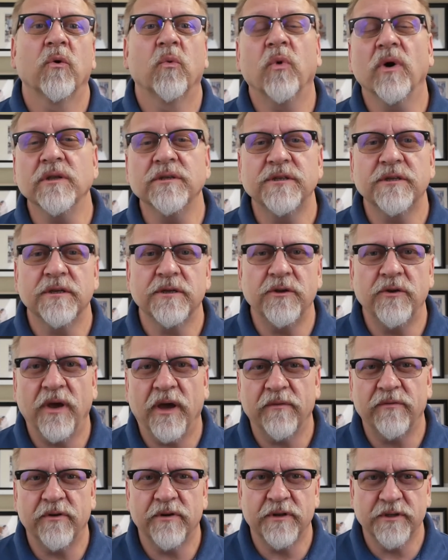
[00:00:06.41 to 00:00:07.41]
Once you
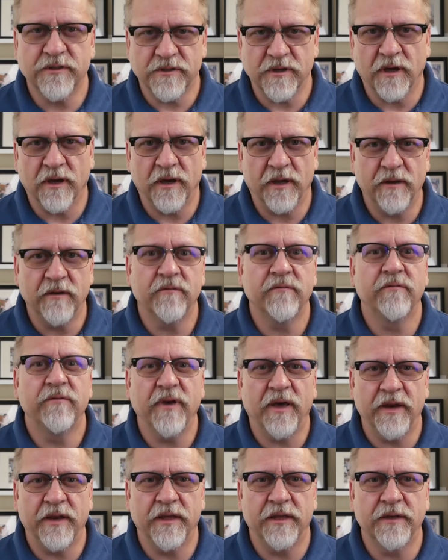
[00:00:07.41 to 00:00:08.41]
have your design
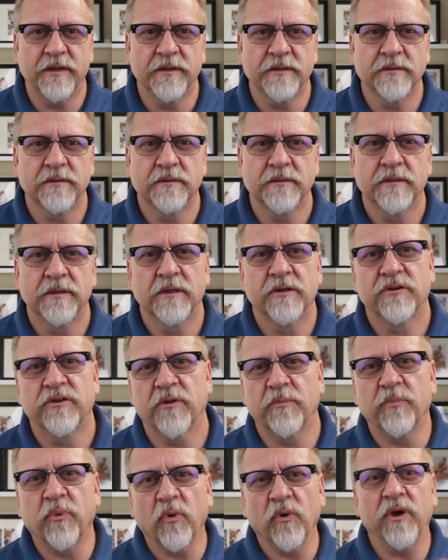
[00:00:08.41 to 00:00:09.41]
vetted to
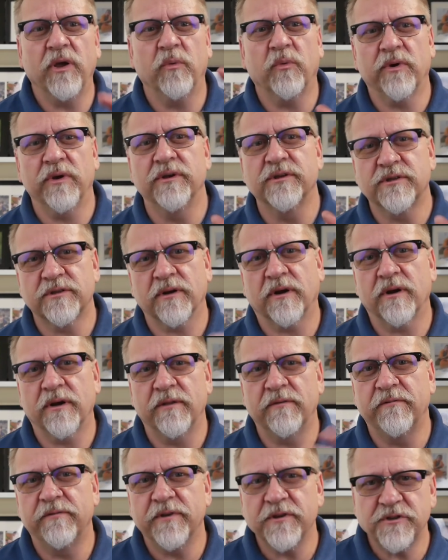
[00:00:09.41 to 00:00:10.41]
the point where you start
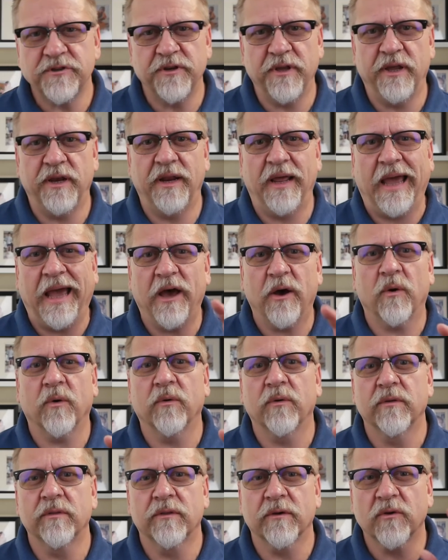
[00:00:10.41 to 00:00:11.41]
envisioning
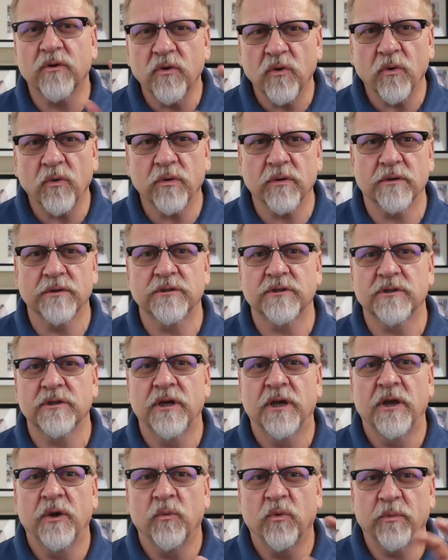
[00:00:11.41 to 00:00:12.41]
how the course
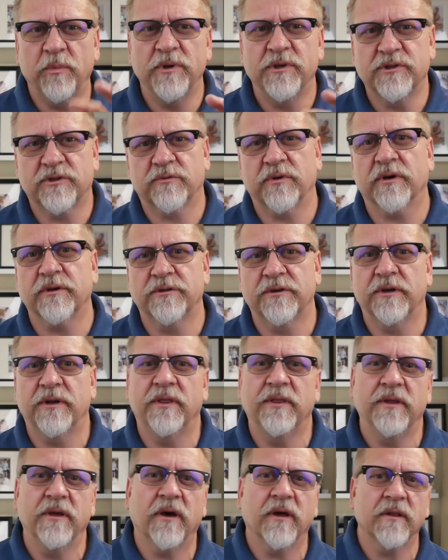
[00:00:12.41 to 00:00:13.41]
will be structured
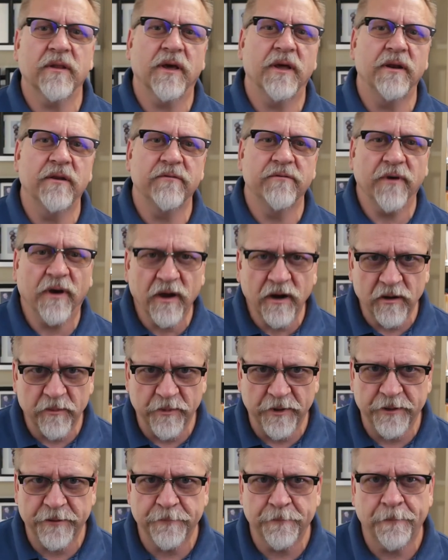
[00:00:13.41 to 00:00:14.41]
in the online
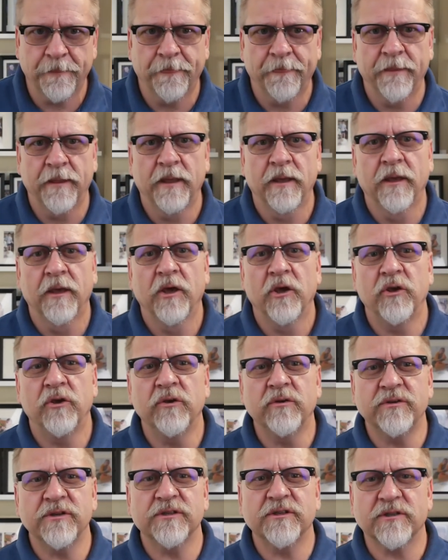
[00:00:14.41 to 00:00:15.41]
environment, you
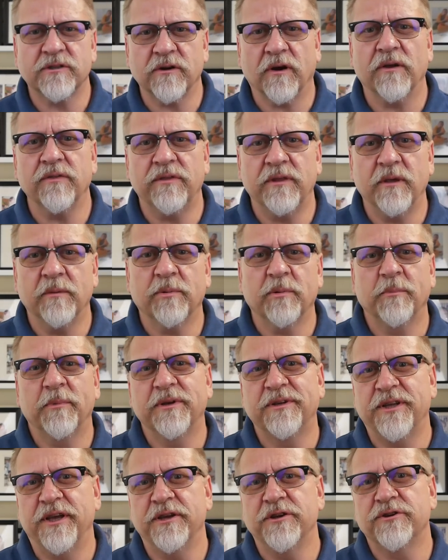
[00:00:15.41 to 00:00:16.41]
should start the
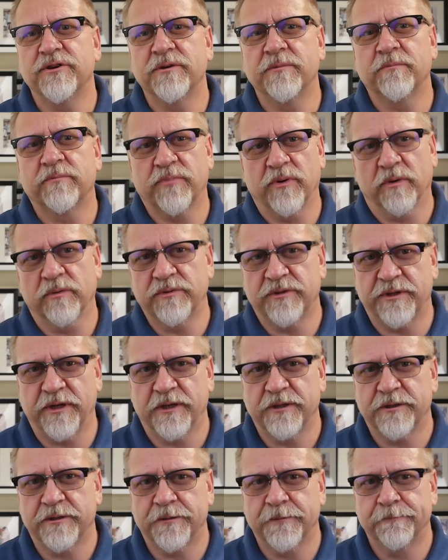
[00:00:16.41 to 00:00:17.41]
implementation
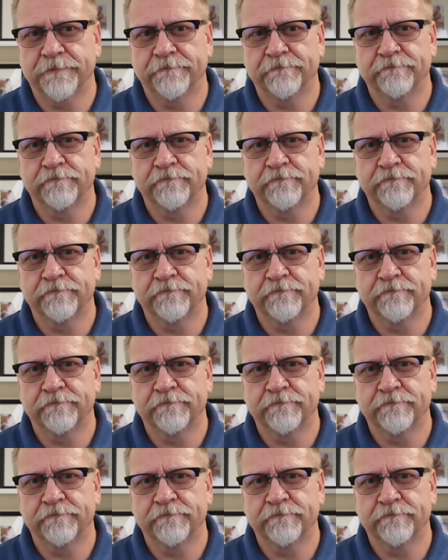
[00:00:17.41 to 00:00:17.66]
process.